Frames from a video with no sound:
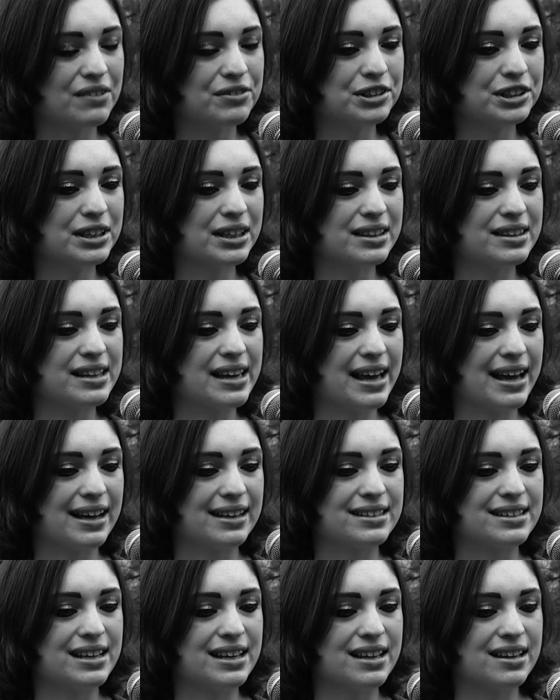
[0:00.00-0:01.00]
I really like the
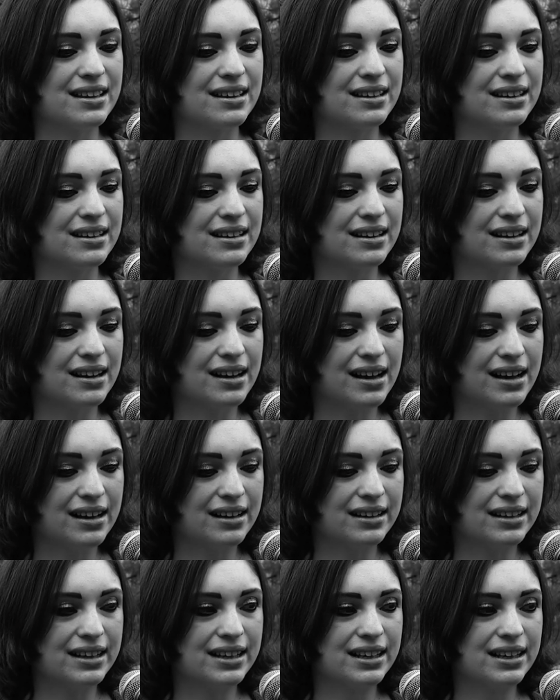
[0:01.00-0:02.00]
acting. I
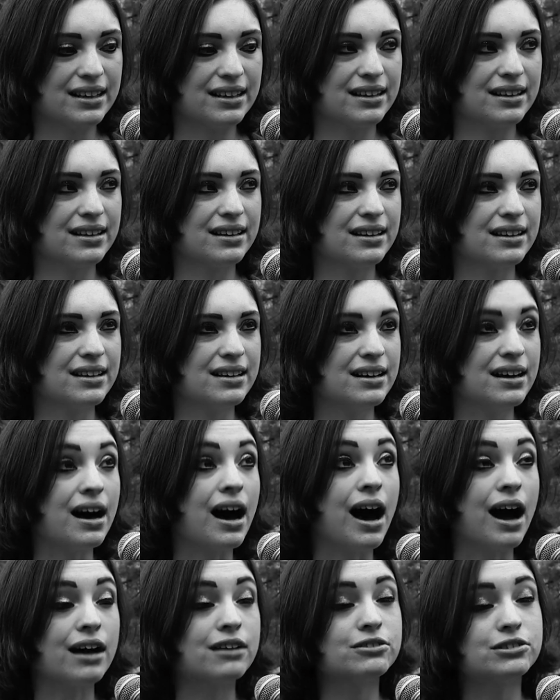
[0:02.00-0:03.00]
like...
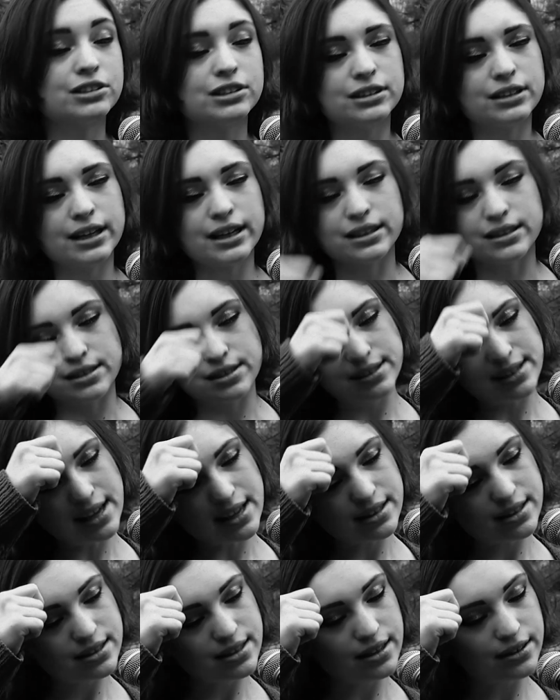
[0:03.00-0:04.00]
I really like the
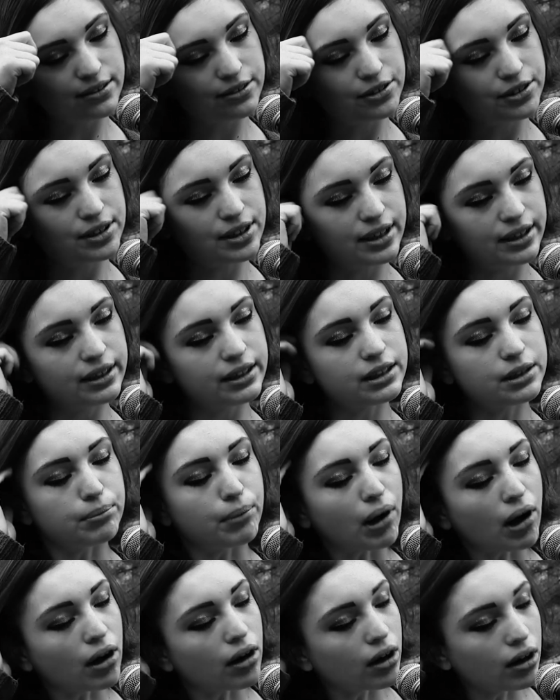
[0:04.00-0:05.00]
sets that they're in. I like the
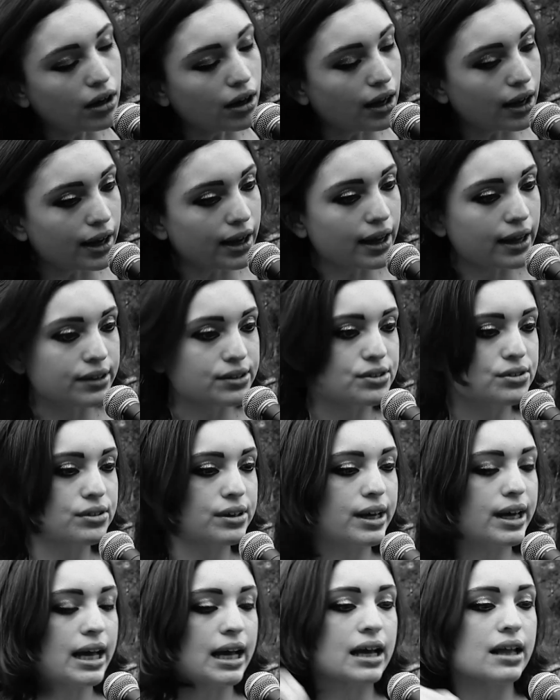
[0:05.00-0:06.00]
bar a lot. I do
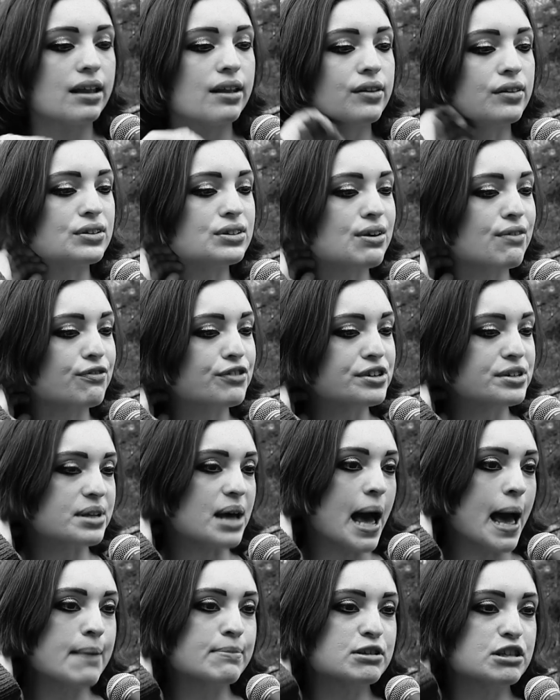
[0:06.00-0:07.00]
like the different
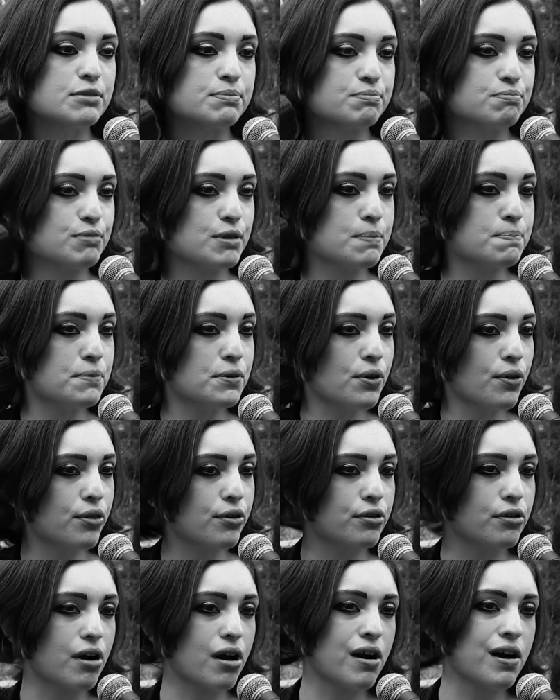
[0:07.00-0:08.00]
types of people
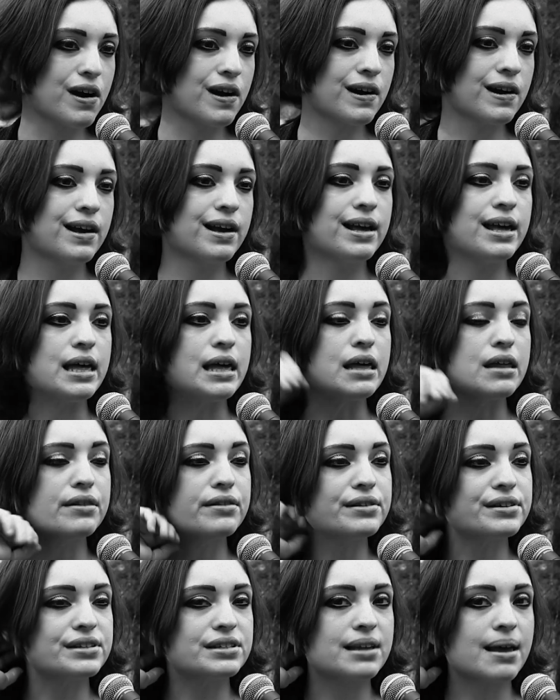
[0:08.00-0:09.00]
there are in
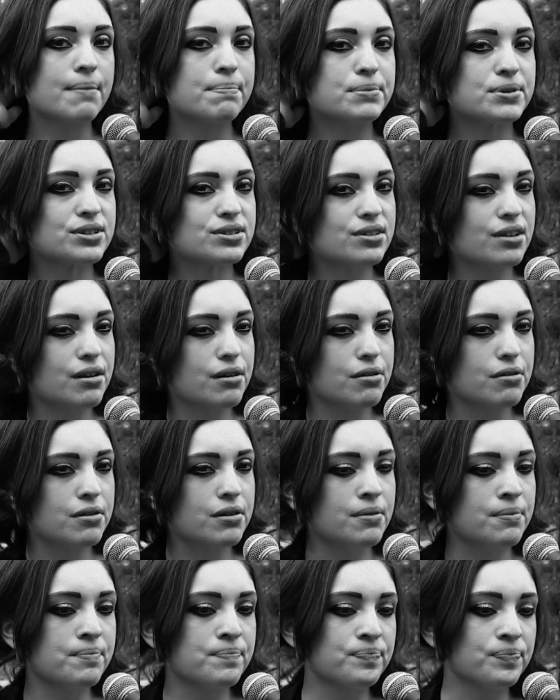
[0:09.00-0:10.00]
this
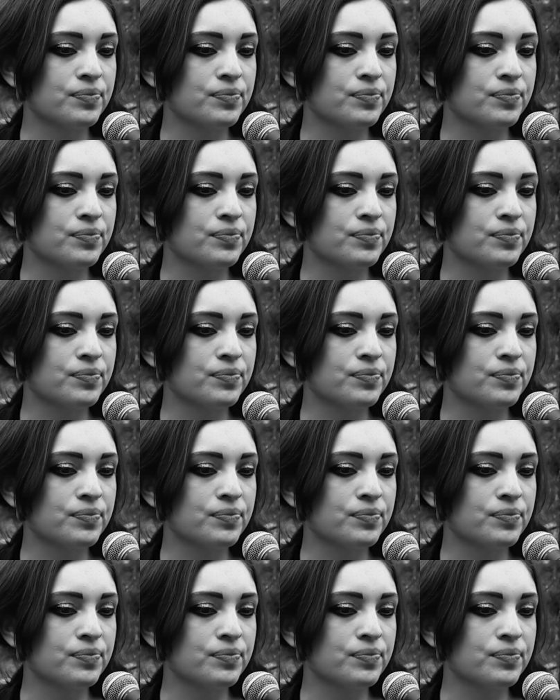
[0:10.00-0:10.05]
episode,